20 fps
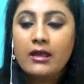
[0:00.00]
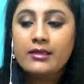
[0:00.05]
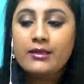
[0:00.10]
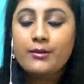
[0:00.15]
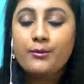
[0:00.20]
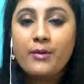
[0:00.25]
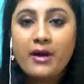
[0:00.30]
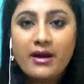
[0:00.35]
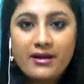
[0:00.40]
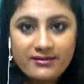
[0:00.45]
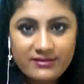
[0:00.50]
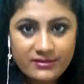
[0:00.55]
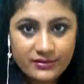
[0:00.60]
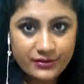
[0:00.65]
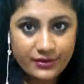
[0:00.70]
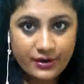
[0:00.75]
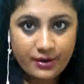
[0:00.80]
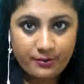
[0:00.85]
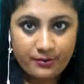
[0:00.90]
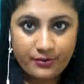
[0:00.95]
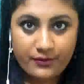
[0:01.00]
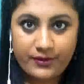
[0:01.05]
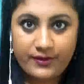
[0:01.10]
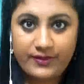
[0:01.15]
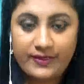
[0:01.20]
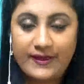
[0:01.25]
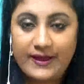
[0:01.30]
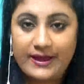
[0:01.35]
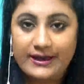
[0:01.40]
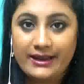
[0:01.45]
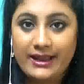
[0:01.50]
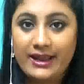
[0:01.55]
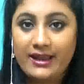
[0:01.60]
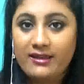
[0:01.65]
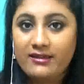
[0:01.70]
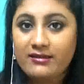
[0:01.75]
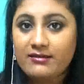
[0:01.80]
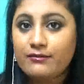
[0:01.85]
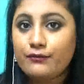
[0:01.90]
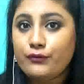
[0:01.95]
the master number in that
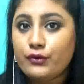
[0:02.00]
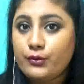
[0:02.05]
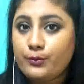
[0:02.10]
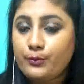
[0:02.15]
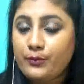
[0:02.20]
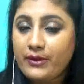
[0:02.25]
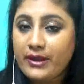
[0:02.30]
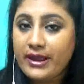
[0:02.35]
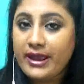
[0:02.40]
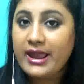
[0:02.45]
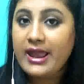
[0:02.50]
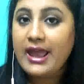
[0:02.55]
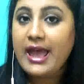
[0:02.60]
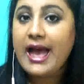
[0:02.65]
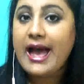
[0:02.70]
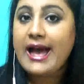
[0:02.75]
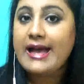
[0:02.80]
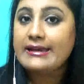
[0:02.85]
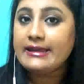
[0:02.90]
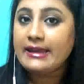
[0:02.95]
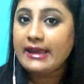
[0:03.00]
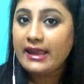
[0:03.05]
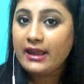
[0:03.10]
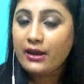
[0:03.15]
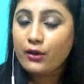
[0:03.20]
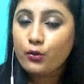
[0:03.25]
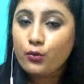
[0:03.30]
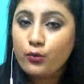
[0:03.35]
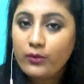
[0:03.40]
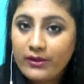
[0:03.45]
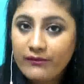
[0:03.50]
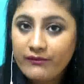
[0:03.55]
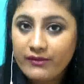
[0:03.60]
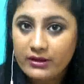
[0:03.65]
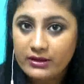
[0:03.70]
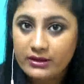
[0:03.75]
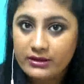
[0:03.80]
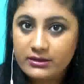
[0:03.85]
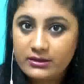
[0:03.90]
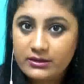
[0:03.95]
case would play an
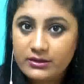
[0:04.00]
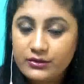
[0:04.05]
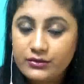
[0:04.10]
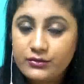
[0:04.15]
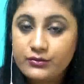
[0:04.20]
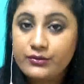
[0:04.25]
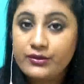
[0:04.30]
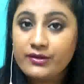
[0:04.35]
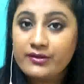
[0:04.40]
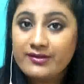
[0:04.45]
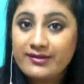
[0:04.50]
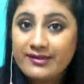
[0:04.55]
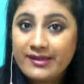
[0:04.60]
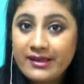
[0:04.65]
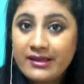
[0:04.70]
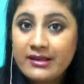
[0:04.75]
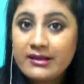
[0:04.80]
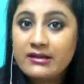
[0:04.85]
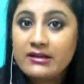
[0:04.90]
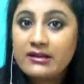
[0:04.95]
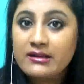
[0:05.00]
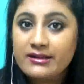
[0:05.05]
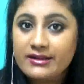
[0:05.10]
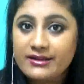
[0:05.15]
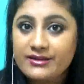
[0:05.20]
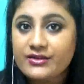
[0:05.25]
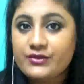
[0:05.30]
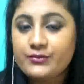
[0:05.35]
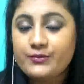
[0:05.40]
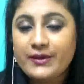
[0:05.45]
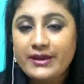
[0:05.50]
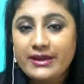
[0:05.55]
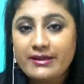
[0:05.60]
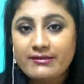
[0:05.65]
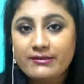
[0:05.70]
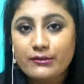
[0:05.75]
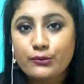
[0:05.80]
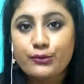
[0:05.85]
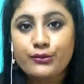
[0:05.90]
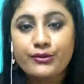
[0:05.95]
equivalent to the single digit
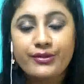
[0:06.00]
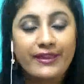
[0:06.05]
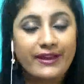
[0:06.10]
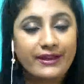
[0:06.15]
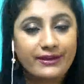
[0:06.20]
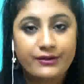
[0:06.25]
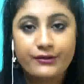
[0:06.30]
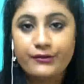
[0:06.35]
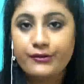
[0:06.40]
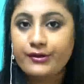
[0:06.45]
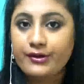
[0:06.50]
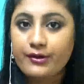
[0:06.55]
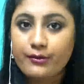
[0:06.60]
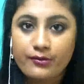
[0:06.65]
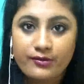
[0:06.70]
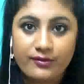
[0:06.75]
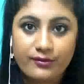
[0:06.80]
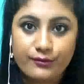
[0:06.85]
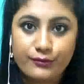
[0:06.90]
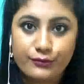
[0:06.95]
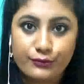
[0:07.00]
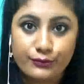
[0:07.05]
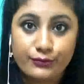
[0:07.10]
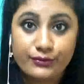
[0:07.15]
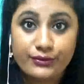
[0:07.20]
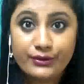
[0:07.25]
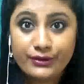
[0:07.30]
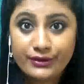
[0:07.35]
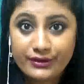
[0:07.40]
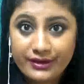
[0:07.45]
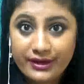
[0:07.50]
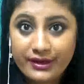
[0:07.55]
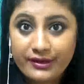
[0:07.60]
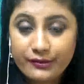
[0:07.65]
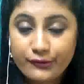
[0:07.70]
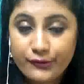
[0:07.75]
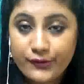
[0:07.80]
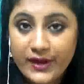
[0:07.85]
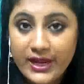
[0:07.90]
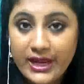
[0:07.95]
base code that it reduces to.
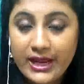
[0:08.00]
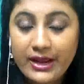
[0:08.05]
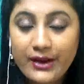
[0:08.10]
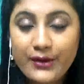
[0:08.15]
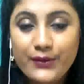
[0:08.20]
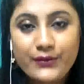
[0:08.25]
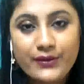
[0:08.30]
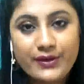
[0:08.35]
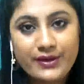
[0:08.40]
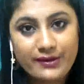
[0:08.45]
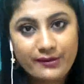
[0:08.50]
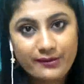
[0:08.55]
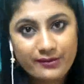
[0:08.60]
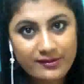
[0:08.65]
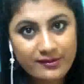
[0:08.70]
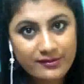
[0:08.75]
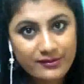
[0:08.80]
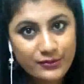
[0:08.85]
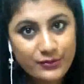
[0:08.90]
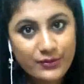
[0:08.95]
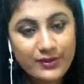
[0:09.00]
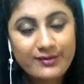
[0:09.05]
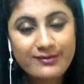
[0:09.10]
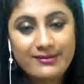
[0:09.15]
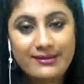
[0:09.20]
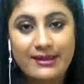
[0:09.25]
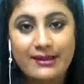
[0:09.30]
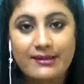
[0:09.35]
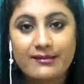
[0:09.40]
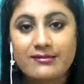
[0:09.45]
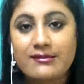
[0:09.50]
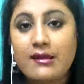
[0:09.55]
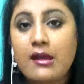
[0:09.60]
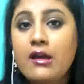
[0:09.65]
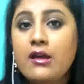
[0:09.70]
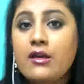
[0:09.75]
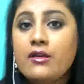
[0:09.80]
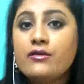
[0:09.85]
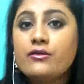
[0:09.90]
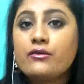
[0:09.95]
33 reduces to a 6.
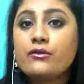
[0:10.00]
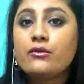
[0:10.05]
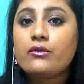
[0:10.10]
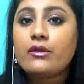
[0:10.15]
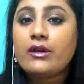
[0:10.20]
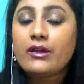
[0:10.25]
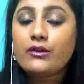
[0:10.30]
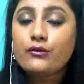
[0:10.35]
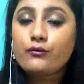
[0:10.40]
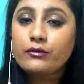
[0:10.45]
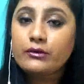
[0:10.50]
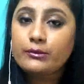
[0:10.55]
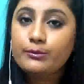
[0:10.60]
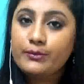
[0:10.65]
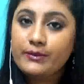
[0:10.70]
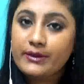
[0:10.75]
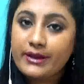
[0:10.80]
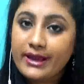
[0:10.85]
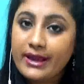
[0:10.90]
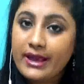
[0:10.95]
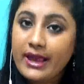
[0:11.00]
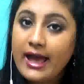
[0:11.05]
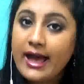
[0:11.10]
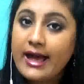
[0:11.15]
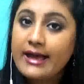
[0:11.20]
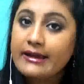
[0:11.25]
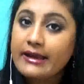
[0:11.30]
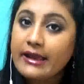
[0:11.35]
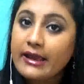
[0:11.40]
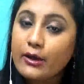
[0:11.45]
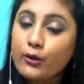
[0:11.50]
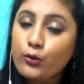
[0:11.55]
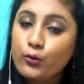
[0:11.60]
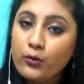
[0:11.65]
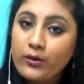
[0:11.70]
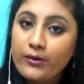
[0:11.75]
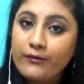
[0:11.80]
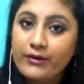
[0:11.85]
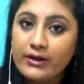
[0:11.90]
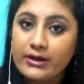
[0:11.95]
So it will play an
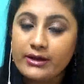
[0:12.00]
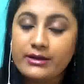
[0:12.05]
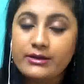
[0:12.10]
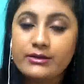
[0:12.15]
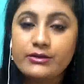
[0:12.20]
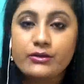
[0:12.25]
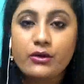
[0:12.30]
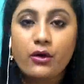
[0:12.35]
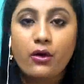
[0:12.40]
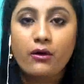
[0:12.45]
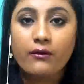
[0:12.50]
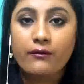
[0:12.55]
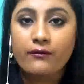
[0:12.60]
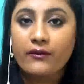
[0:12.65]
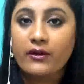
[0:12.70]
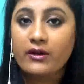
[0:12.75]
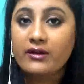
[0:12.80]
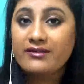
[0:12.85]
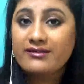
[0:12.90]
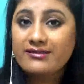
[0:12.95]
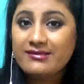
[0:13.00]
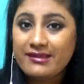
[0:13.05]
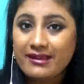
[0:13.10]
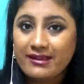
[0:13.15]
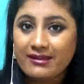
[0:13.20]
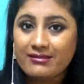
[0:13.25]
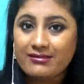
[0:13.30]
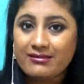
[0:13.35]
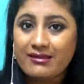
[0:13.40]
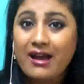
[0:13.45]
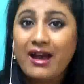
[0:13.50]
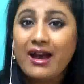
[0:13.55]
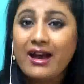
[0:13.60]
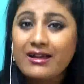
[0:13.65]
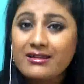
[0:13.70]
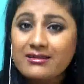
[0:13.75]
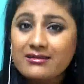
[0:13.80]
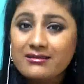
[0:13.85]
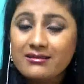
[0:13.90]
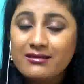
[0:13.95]
equivalent of a 6,
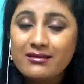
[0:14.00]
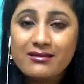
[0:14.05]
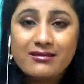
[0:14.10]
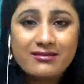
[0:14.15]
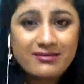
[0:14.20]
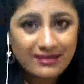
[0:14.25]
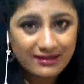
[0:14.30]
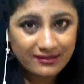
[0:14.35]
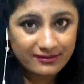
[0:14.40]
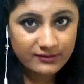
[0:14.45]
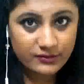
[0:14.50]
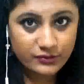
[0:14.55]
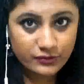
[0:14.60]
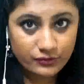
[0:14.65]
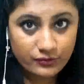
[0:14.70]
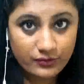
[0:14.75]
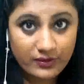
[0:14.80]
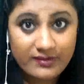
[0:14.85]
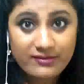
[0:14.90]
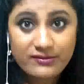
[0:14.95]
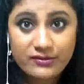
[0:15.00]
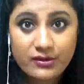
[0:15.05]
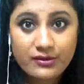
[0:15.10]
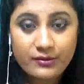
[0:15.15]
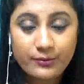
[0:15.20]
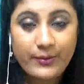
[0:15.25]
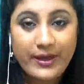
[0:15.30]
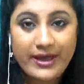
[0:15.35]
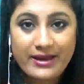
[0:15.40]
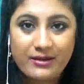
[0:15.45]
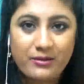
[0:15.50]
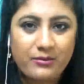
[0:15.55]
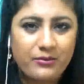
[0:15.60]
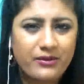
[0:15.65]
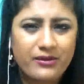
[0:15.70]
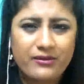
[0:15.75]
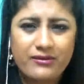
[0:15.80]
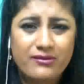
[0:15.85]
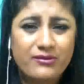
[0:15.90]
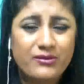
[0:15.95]
and 6 too is not a bad
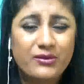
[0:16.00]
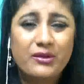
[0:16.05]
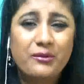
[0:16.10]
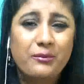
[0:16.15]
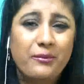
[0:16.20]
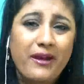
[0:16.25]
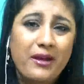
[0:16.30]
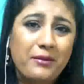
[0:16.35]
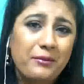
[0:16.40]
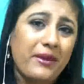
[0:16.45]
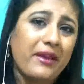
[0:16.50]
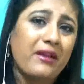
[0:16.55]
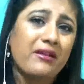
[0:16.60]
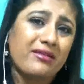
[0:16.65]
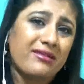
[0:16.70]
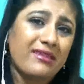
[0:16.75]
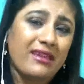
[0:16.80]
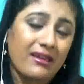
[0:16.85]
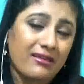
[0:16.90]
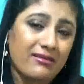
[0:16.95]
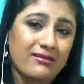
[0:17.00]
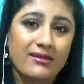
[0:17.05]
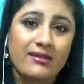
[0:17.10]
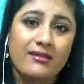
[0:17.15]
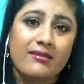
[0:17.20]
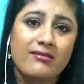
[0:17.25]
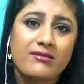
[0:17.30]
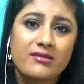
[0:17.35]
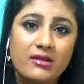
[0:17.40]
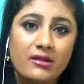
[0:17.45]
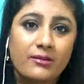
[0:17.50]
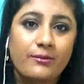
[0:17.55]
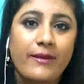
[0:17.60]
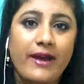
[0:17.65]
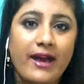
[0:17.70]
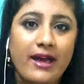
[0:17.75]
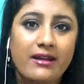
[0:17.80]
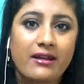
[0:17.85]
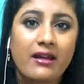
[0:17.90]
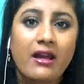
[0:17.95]
number. It's not bad being a 6. It's not
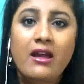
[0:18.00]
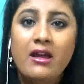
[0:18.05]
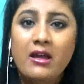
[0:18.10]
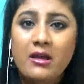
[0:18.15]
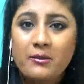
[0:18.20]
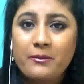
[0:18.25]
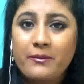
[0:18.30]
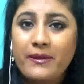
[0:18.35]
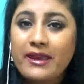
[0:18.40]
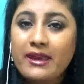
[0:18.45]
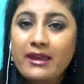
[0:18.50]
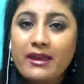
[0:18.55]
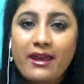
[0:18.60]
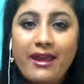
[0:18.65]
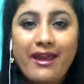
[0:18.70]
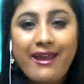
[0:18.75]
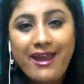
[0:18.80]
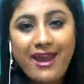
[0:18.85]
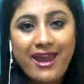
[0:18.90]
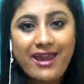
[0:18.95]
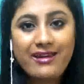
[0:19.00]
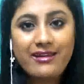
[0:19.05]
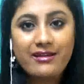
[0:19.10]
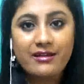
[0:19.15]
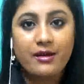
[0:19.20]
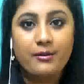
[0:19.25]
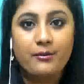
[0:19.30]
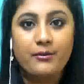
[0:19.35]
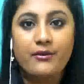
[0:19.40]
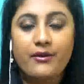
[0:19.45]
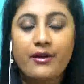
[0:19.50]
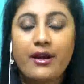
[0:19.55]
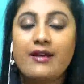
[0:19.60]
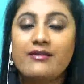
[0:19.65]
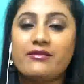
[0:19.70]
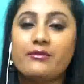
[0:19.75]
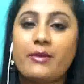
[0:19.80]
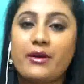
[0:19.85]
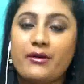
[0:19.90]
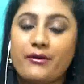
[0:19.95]
bad being any number,
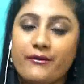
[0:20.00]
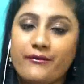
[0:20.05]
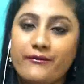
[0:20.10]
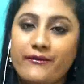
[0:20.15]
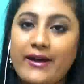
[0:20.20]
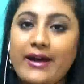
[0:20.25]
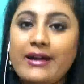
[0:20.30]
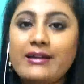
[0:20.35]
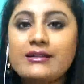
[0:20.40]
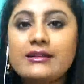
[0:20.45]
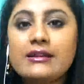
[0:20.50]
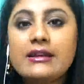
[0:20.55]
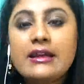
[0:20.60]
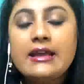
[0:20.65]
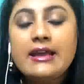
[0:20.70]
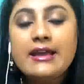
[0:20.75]
as a matter of fact.